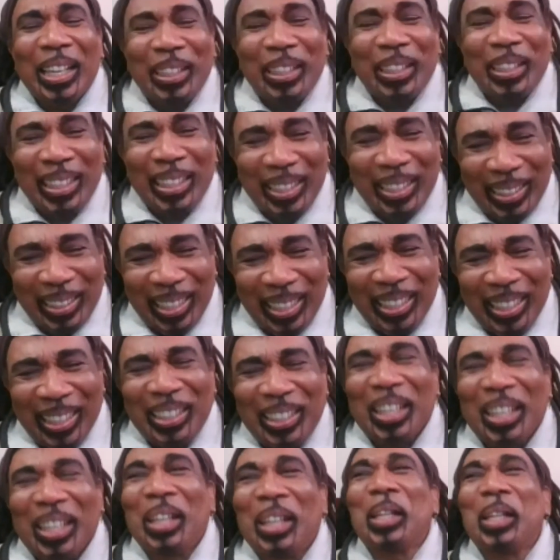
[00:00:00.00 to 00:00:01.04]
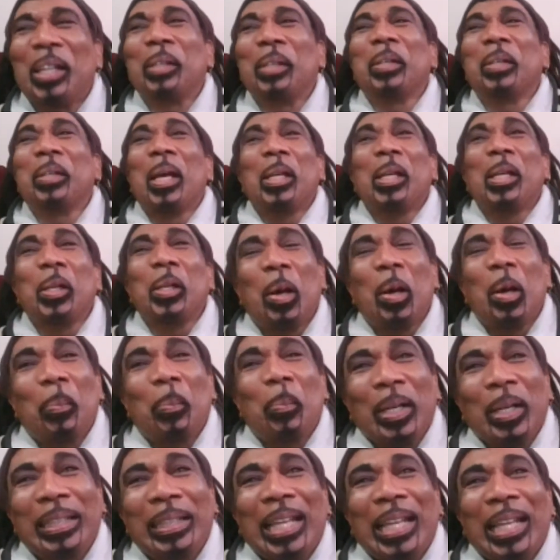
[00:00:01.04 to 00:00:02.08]
You know,
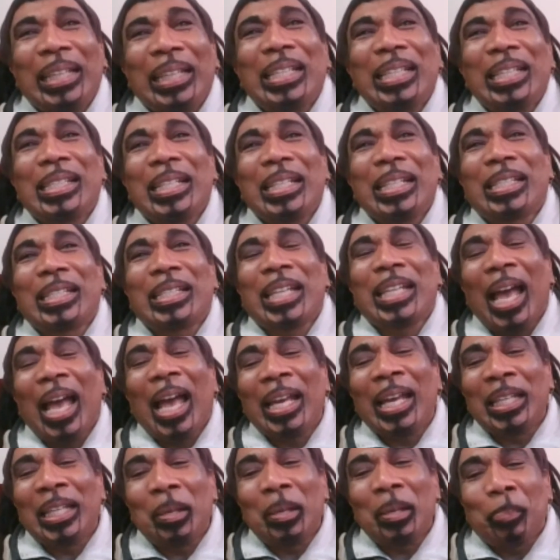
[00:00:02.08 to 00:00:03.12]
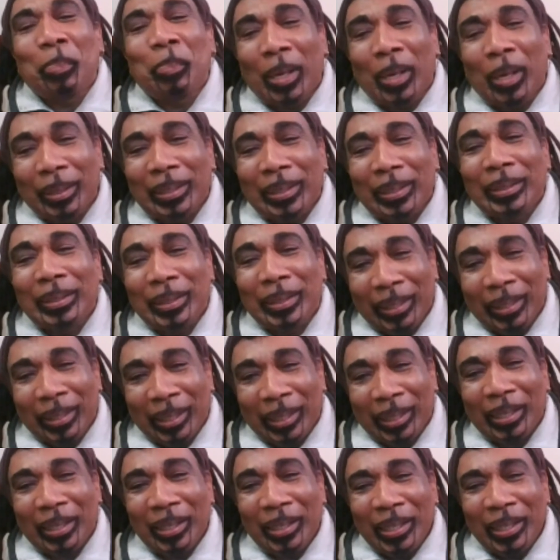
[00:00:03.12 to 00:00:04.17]
but that is the shiny part, I
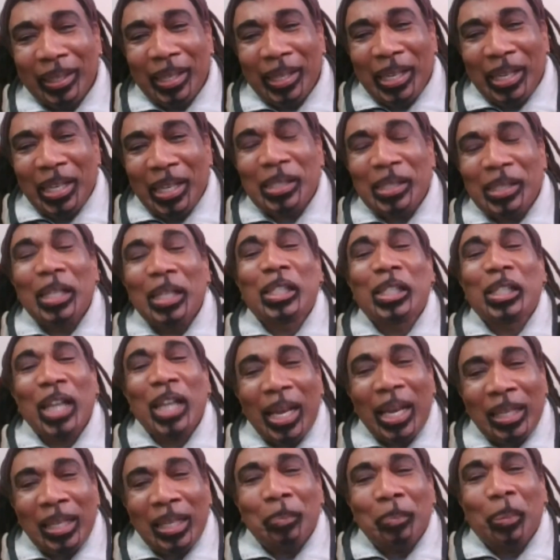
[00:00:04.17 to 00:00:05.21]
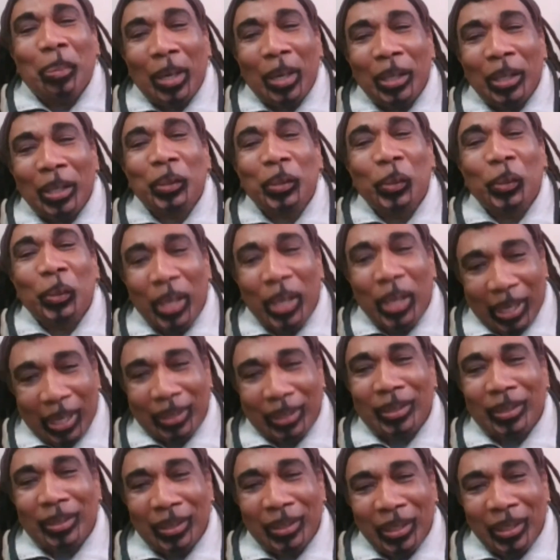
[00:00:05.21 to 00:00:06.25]
think. Is the shiny part do
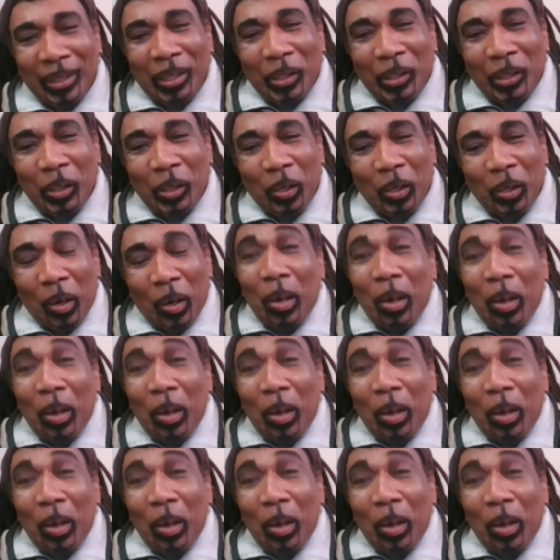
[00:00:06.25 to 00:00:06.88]
that? You know,